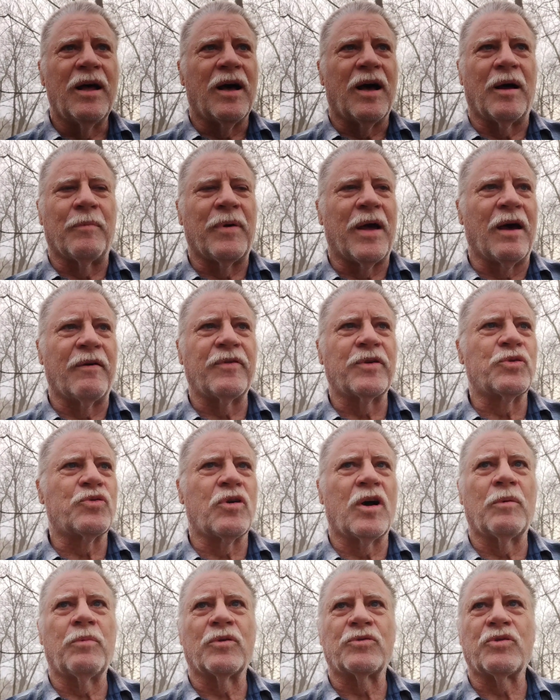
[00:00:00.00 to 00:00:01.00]
I'm having
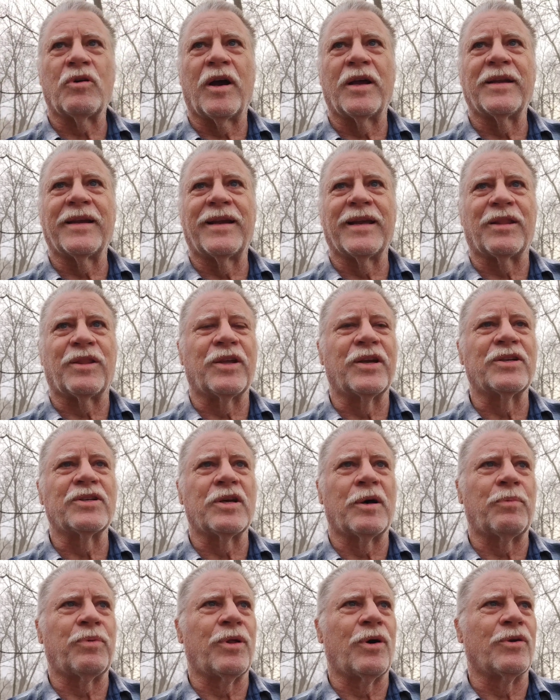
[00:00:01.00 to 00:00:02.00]
trouble trying to get things
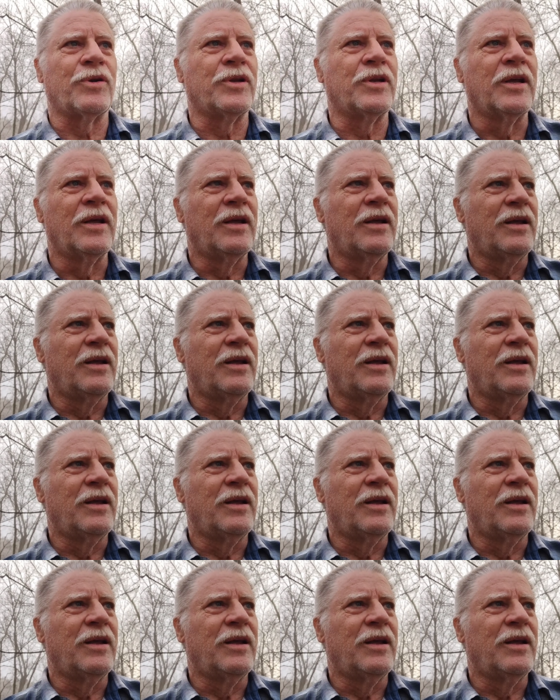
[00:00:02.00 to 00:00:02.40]
uploaded